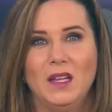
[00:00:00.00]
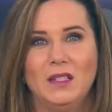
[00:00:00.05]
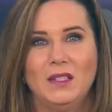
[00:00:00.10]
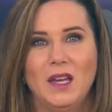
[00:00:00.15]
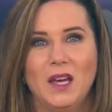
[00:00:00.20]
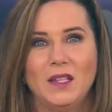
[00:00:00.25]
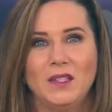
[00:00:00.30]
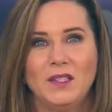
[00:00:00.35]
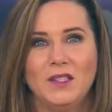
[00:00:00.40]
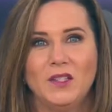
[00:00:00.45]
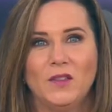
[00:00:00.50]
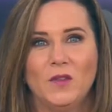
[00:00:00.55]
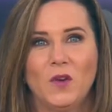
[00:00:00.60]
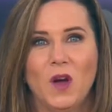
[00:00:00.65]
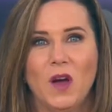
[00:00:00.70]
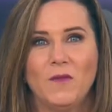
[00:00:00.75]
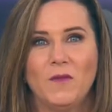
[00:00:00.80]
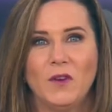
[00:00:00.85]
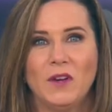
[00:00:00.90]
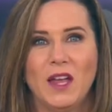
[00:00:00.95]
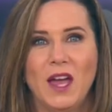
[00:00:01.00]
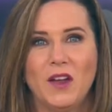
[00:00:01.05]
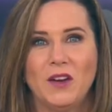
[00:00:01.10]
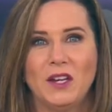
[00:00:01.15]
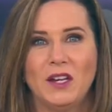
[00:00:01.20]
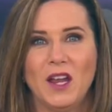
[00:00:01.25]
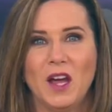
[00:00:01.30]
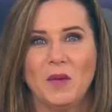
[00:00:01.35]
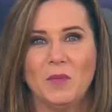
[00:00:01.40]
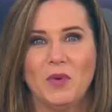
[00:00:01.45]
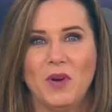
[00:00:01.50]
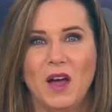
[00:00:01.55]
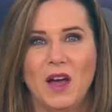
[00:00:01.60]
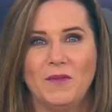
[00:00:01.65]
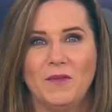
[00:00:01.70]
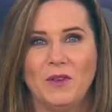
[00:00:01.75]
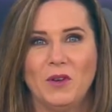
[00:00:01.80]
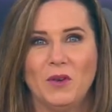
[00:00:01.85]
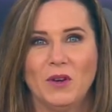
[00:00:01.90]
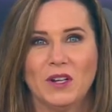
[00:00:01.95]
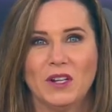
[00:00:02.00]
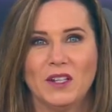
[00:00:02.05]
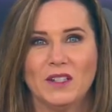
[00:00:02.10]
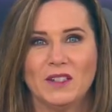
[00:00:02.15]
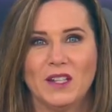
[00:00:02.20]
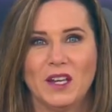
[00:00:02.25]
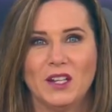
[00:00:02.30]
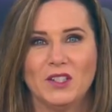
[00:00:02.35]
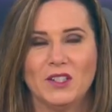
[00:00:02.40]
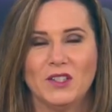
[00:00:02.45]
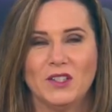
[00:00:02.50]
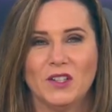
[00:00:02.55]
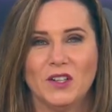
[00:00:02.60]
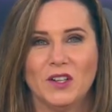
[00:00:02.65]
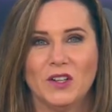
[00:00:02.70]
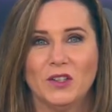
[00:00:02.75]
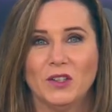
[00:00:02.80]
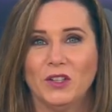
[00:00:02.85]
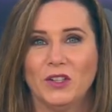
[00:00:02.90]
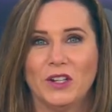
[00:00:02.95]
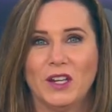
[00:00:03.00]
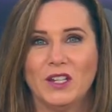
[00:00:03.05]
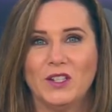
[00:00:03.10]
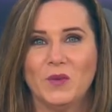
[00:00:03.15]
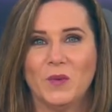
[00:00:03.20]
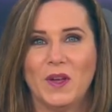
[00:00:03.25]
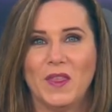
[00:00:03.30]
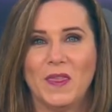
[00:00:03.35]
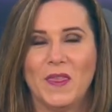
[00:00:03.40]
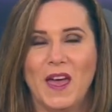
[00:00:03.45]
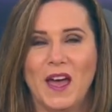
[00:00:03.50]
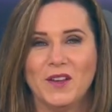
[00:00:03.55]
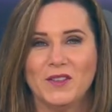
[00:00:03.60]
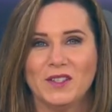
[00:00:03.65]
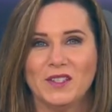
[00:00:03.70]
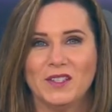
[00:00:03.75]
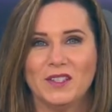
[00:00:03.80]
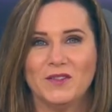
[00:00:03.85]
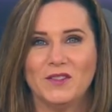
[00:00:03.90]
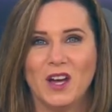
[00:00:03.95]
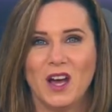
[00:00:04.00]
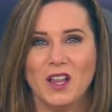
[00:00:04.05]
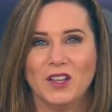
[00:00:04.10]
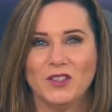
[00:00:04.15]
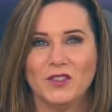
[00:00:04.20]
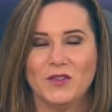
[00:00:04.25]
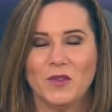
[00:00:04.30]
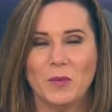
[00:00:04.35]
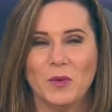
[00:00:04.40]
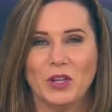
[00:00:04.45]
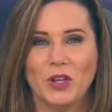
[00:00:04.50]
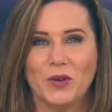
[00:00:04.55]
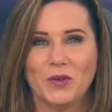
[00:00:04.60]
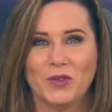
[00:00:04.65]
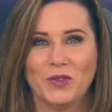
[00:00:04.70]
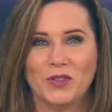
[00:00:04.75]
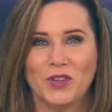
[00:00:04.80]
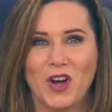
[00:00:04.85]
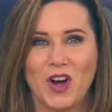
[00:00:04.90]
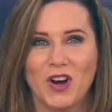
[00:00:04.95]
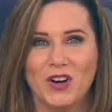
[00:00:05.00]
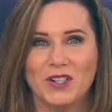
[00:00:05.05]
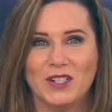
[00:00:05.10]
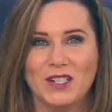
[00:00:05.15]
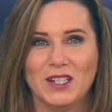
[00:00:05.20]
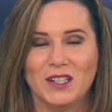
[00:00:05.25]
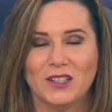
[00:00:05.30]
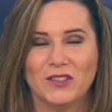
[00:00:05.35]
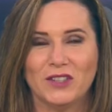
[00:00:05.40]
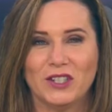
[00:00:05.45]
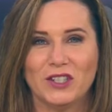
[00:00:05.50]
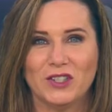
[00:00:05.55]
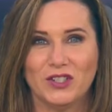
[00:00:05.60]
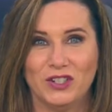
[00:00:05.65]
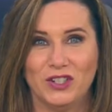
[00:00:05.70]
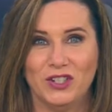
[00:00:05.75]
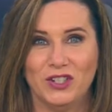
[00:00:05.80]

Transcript: Dozens of Crawford County nonprofit organizations are looking to win thousands of dollars from a local car dealer. It's good